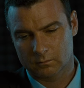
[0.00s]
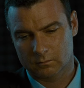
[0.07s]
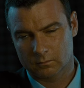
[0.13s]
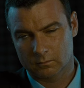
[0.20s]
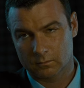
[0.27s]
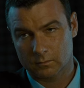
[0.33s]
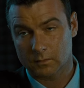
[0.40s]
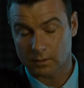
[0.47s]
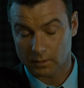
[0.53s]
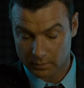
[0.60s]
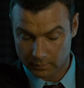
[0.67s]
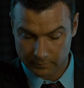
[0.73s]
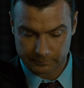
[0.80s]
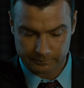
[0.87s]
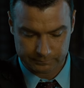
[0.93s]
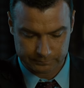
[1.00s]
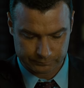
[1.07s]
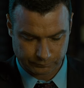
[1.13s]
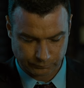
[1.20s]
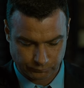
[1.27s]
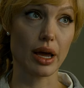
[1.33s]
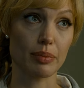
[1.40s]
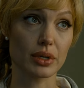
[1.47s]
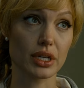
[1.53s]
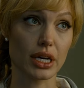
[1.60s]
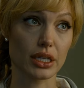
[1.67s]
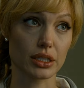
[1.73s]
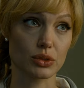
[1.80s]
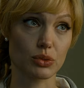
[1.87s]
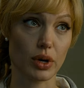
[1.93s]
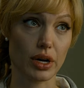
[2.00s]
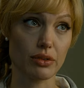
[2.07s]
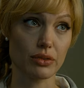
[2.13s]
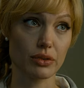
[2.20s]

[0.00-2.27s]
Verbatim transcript: that. Yeah. Do you remember what happened to Henley's wife?